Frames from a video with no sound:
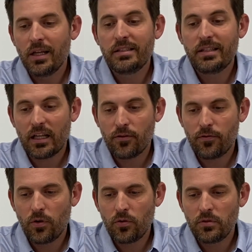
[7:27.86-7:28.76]

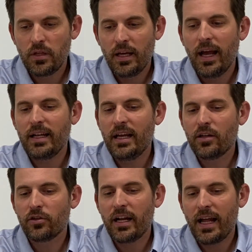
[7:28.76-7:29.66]
telephone, and
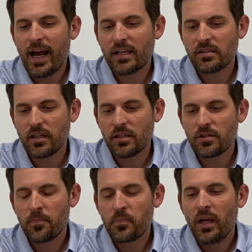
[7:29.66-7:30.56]
internet
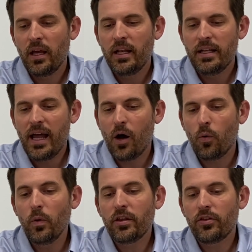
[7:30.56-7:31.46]
access. Now,
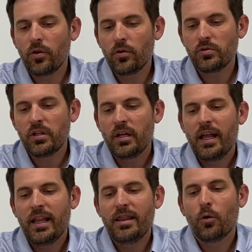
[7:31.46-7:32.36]
with
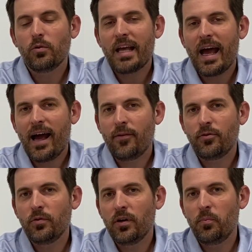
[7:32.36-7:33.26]
those have
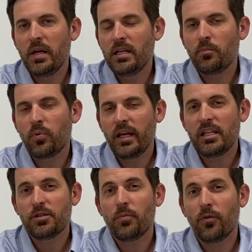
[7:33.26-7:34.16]
to have been in
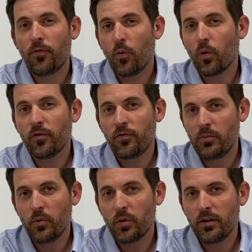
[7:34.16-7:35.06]
place before
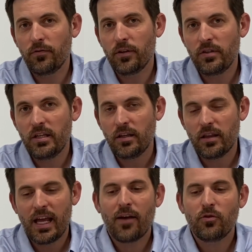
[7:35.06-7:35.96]
February 15th.
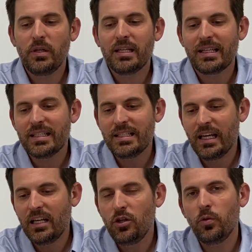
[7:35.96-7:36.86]
They have to be a
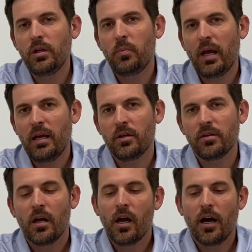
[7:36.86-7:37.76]
continuing
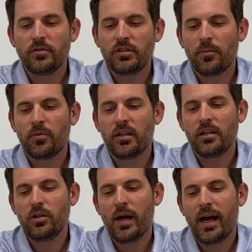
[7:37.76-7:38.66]
payment of something
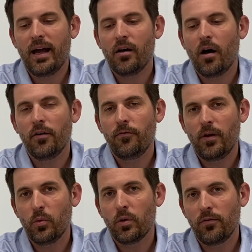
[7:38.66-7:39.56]
that you had on
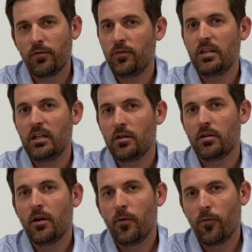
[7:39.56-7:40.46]
February 15th
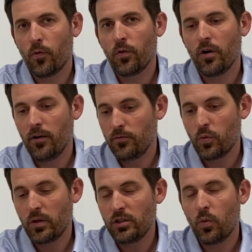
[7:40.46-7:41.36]
of
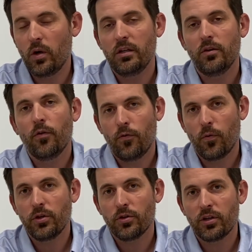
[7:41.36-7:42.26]
2020
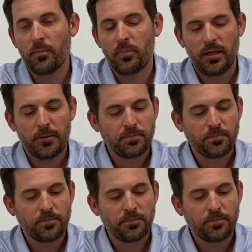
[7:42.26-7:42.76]
for your company.